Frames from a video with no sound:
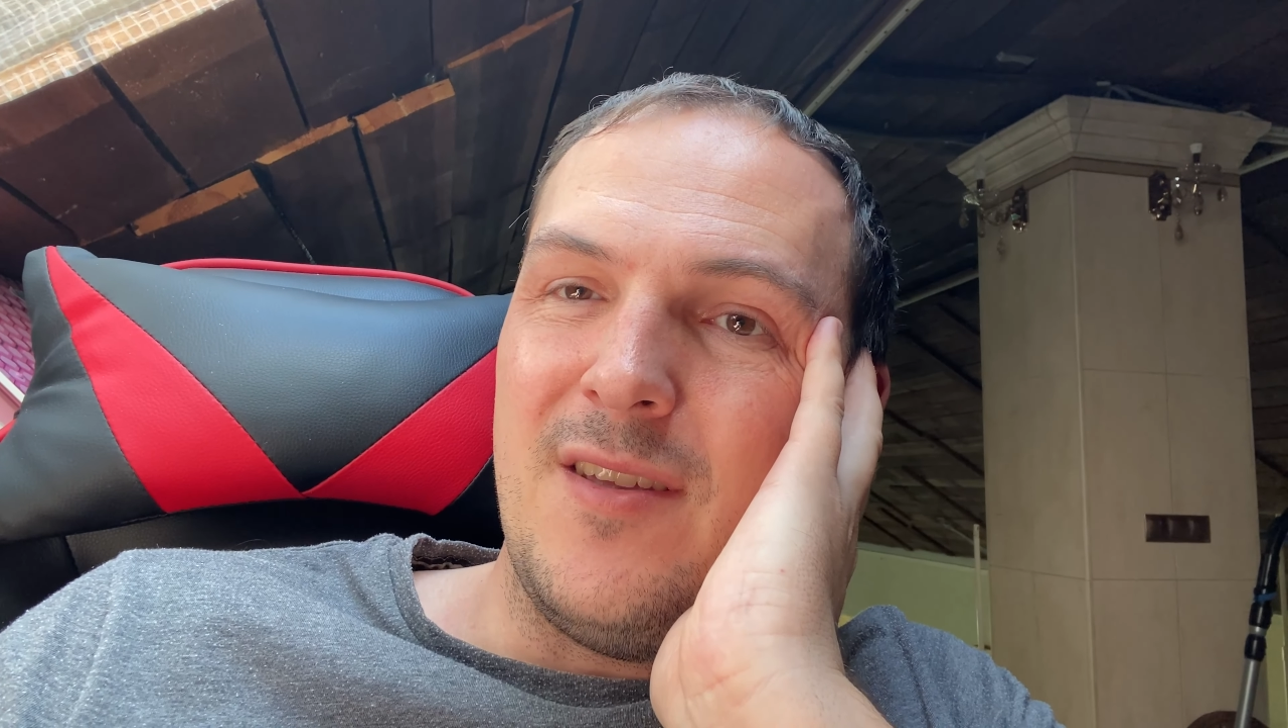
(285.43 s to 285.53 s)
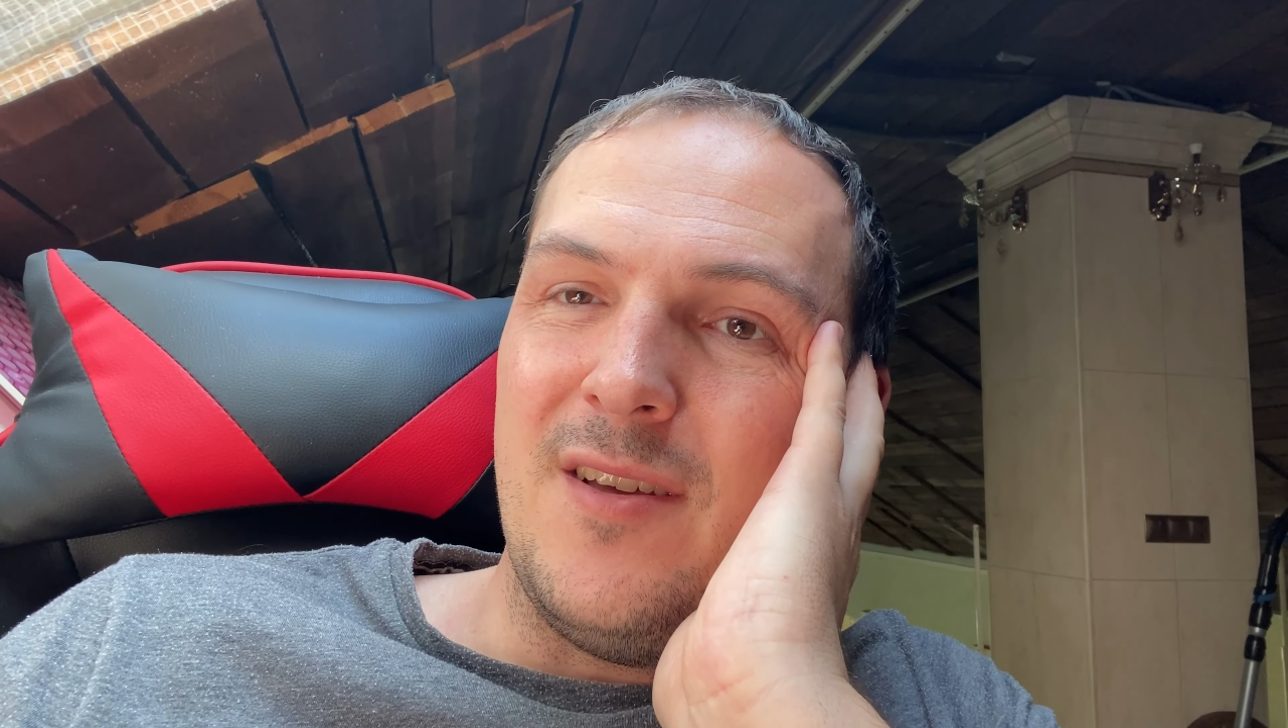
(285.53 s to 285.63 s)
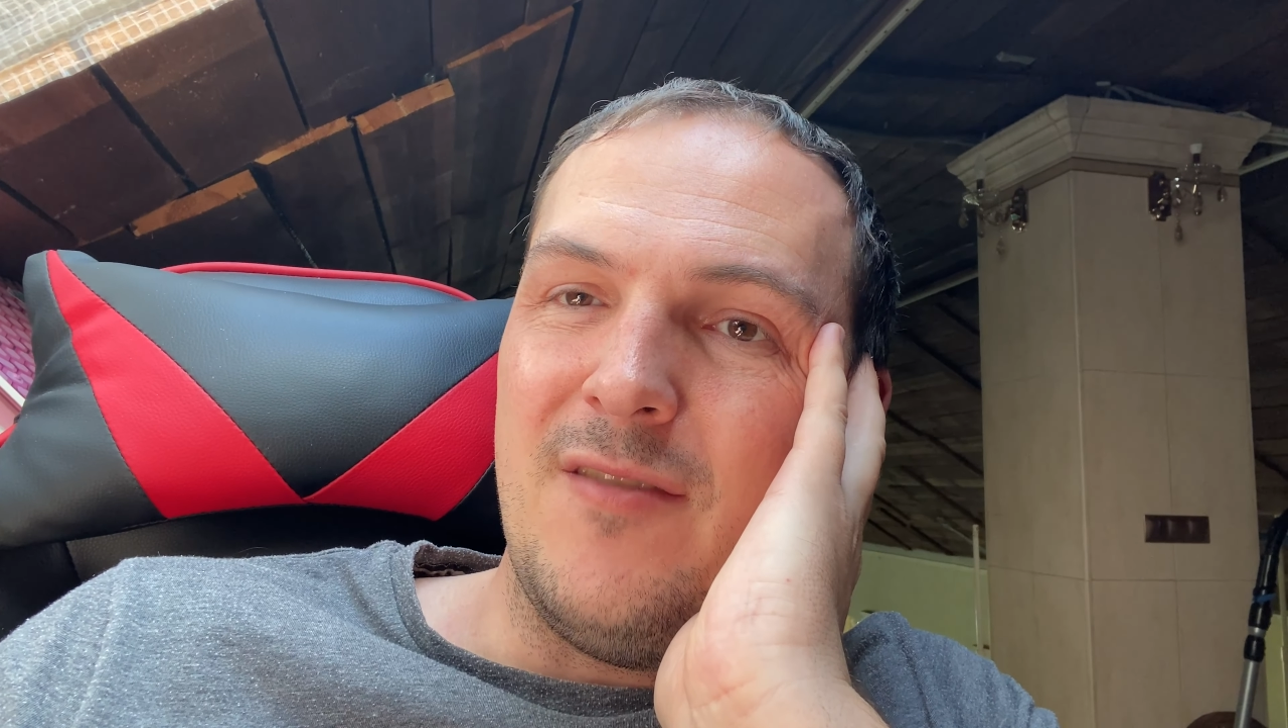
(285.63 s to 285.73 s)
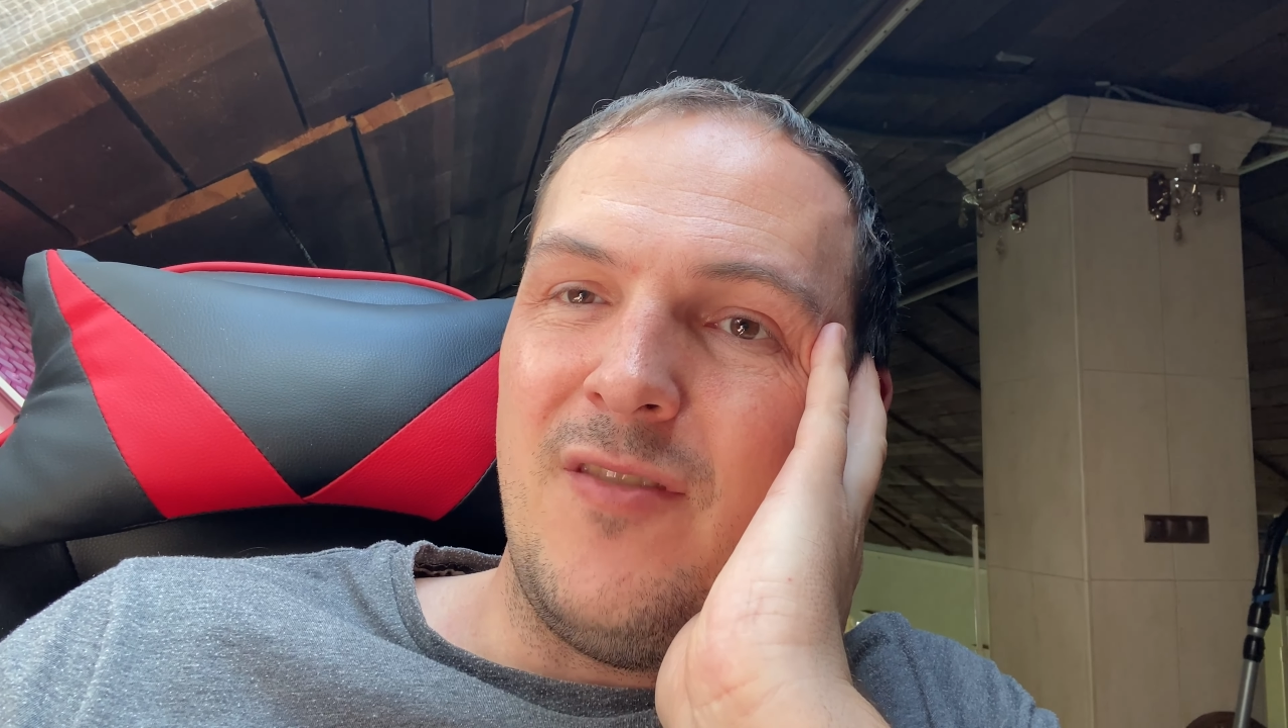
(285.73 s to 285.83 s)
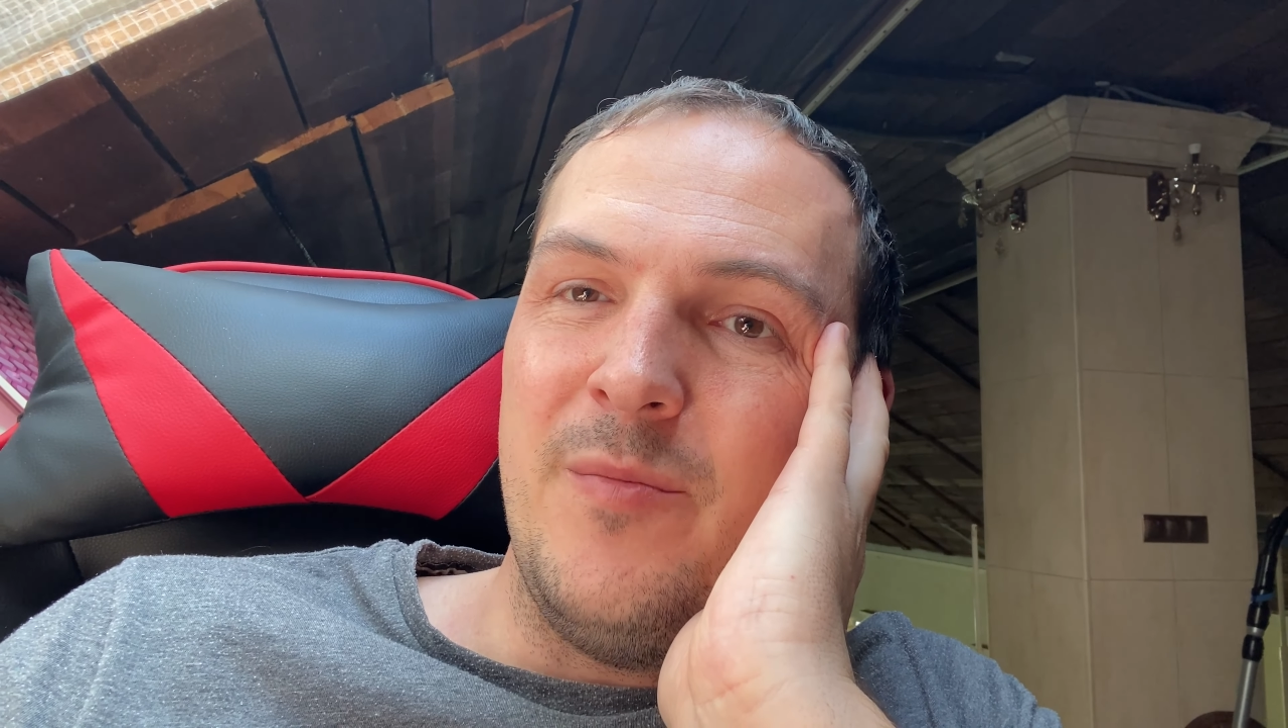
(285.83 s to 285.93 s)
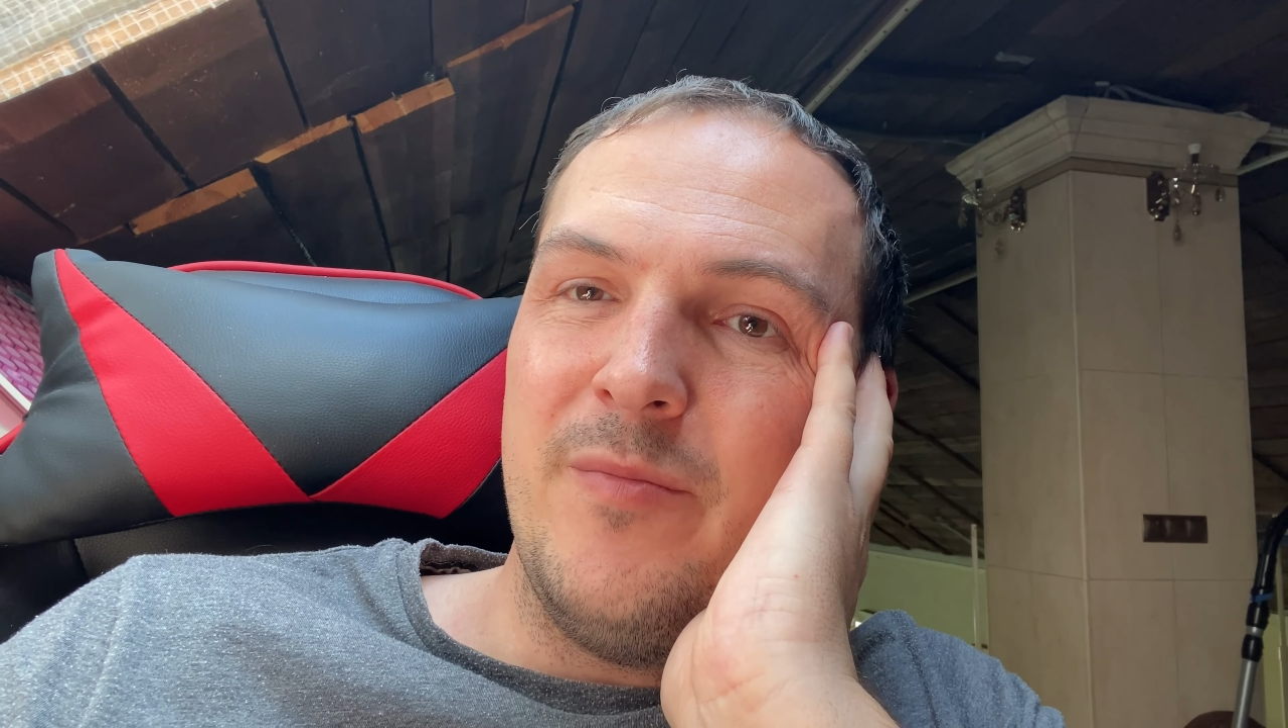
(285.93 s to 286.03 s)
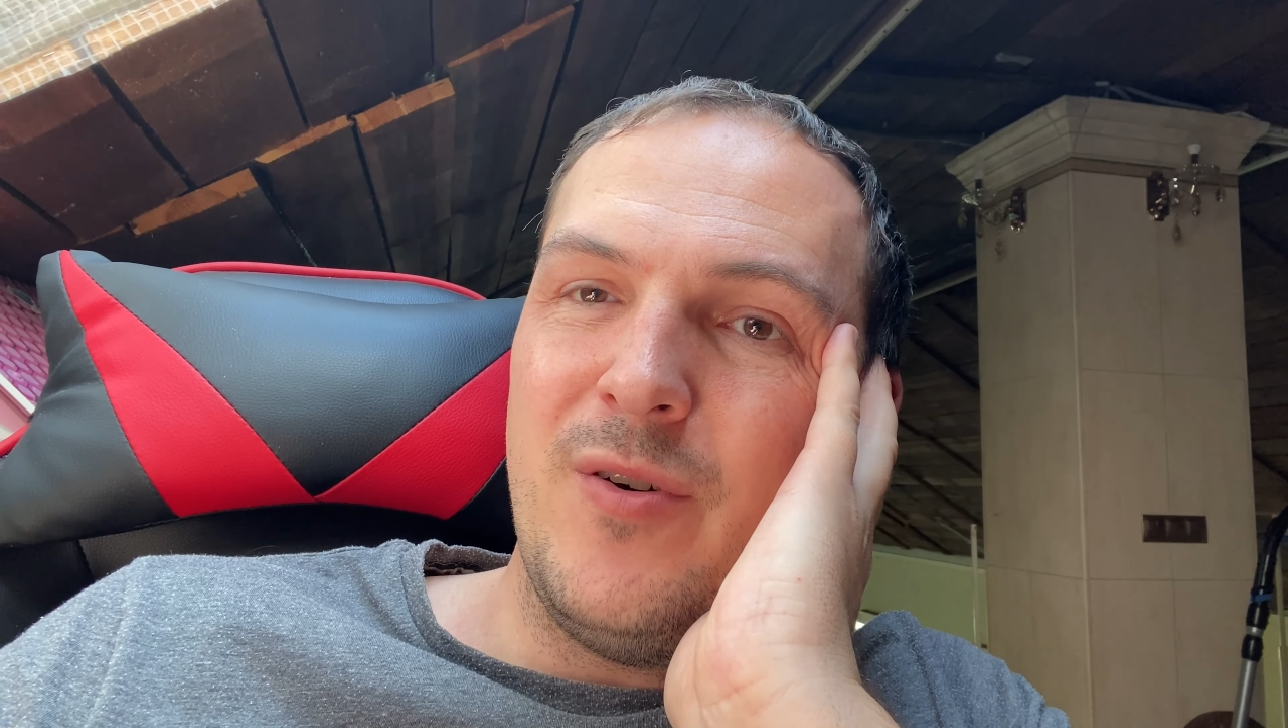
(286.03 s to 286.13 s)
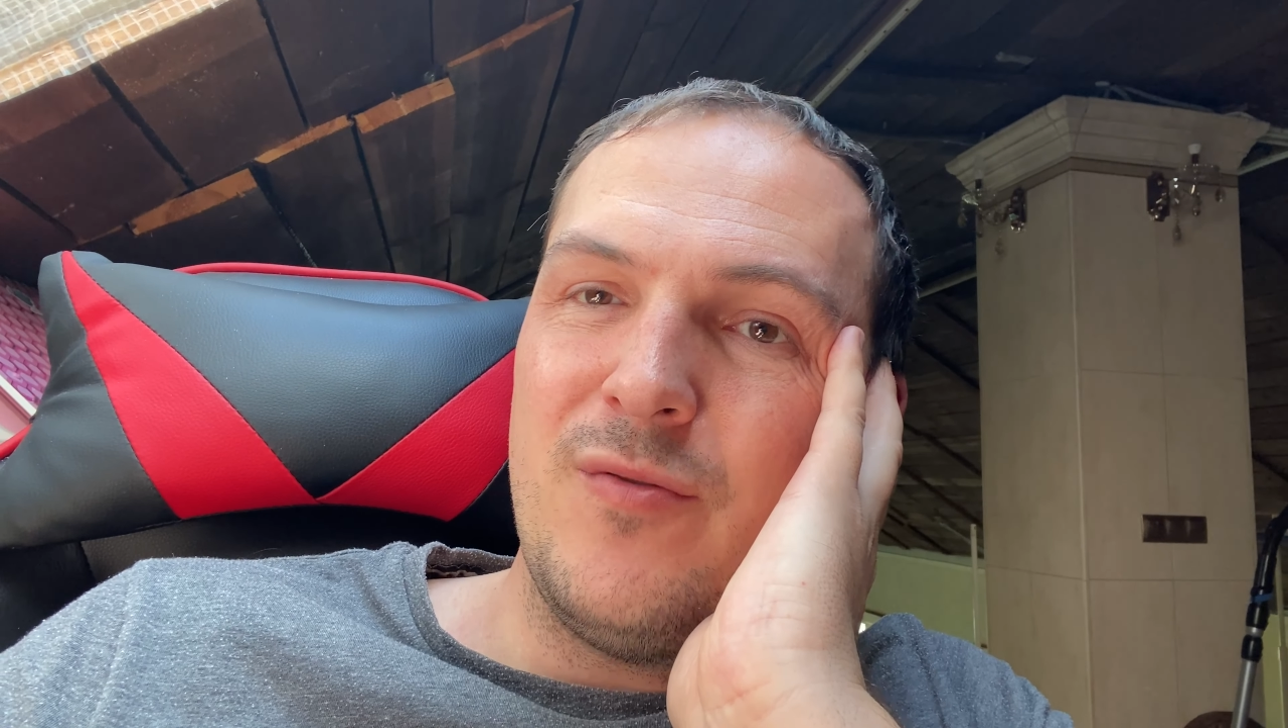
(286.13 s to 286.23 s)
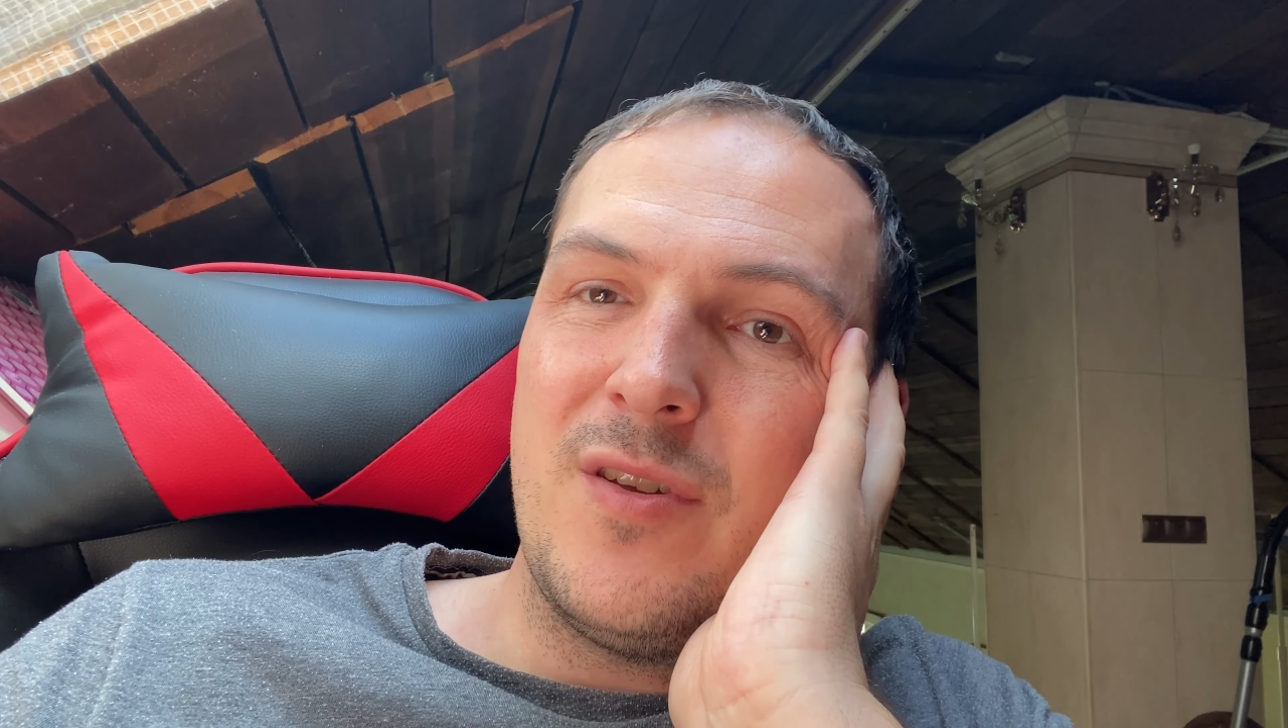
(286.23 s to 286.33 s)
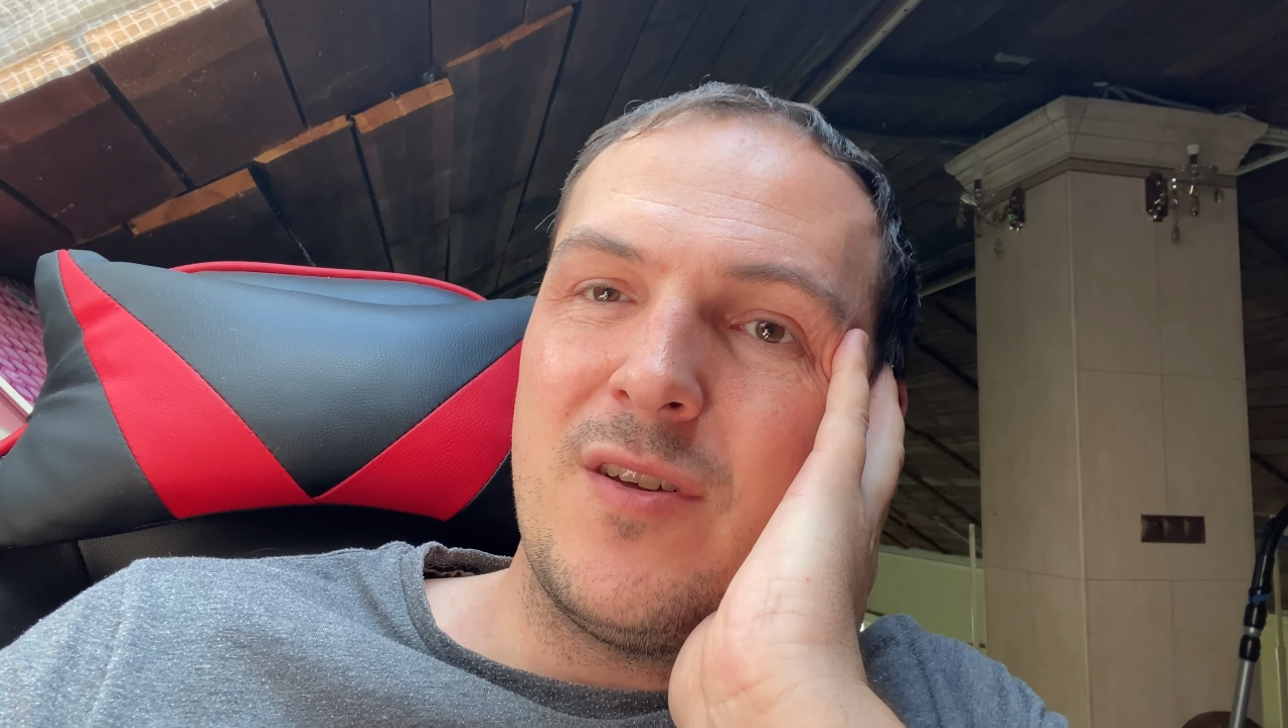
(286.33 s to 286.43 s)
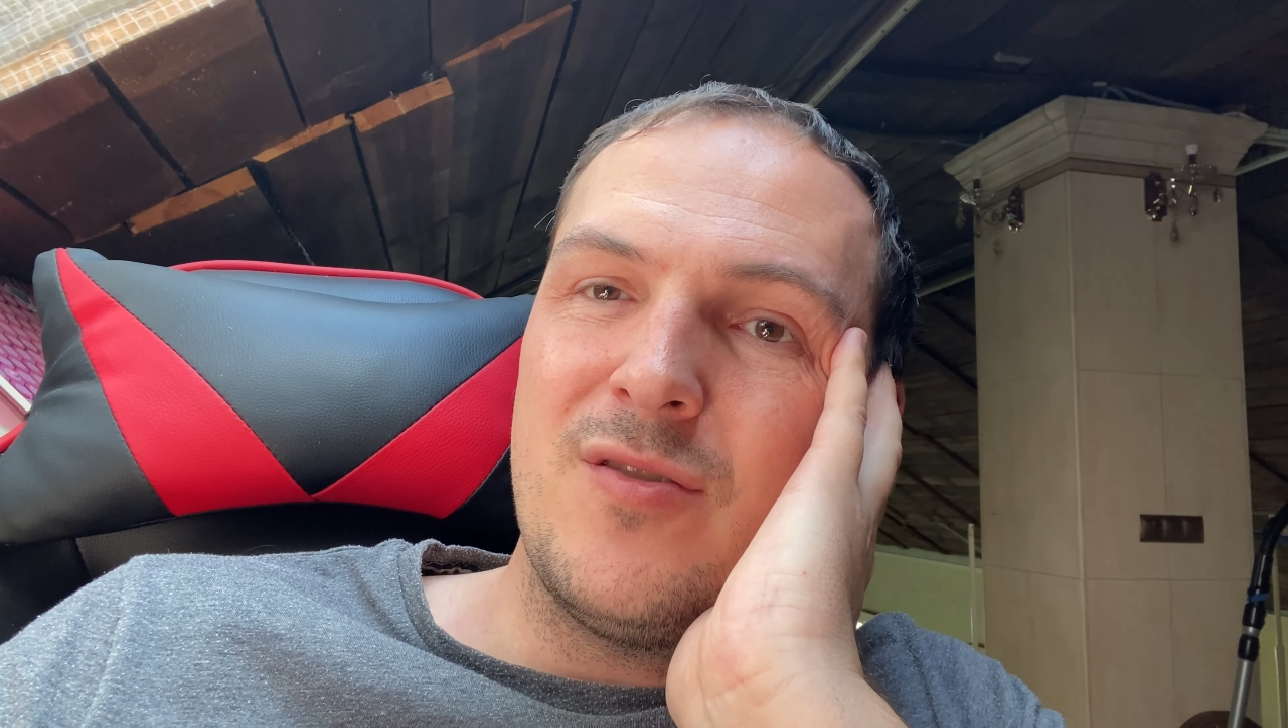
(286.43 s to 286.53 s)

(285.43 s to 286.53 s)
the remote